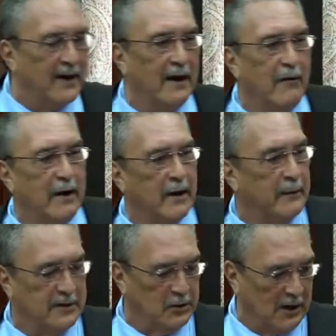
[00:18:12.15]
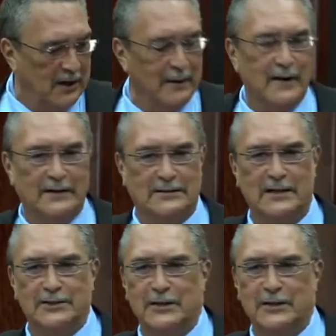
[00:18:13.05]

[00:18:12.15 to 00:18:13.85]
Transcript: recognition of clean up legislation.